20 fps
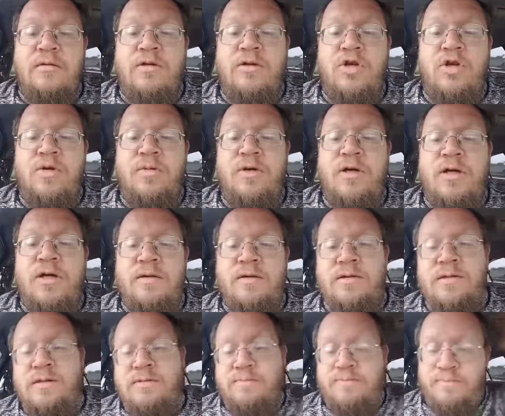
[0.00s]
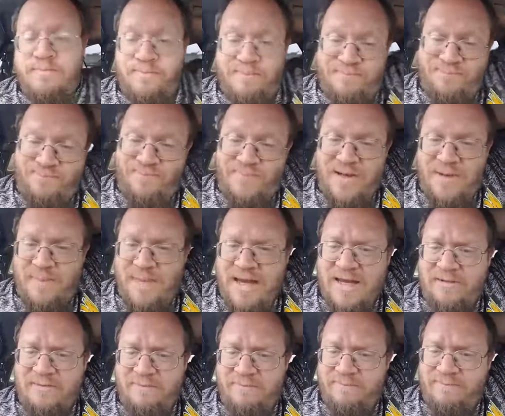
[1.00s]
Cuba is
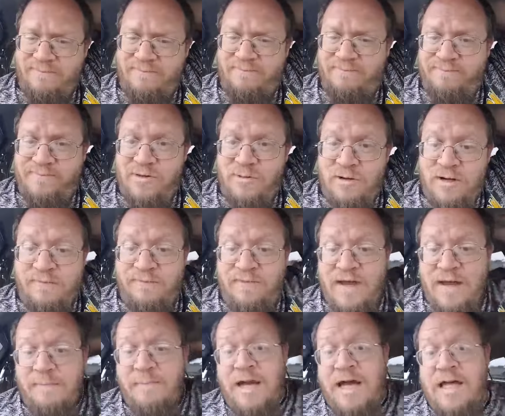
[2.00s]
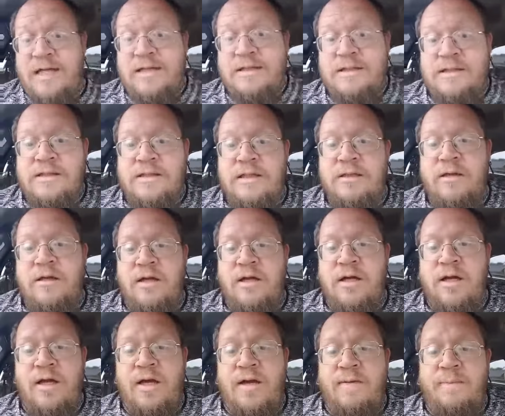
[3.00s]
about 25 miles
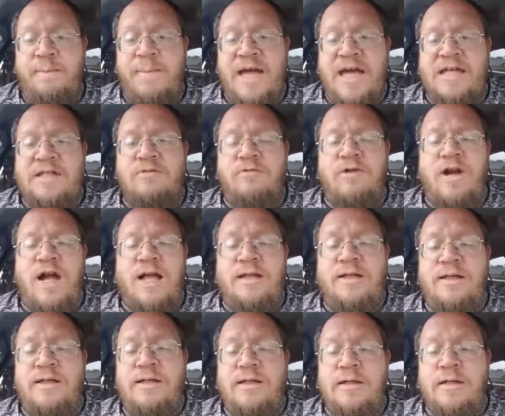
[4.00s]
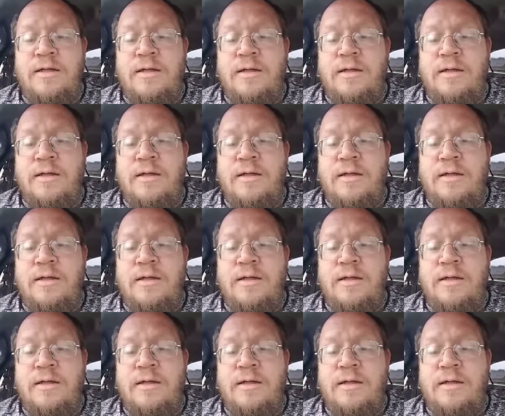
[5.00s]
past Rolla.